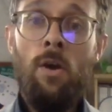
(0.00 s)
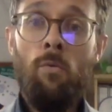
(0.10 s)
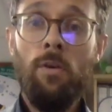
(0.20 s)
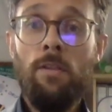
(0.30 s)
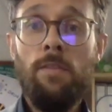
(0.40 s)

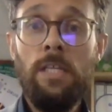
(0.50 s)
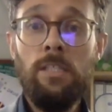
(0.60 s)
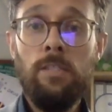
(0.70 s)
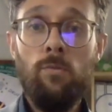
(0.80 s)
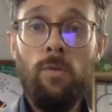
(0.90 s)
One of the
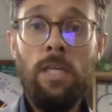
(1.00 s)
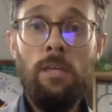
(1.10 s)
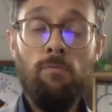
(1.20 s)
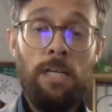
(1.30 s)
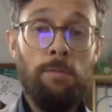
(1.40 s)
things that we
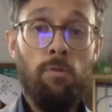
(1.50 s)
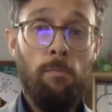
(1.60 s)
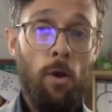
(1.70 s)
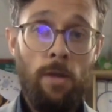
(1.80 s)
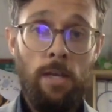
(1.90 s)
really
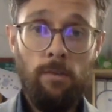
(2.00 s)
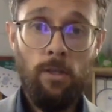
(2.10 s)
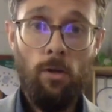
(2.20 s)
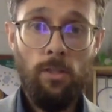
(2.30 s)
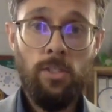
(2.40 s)
promote here in the
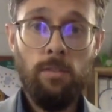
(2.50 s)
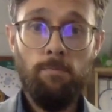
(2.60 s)
College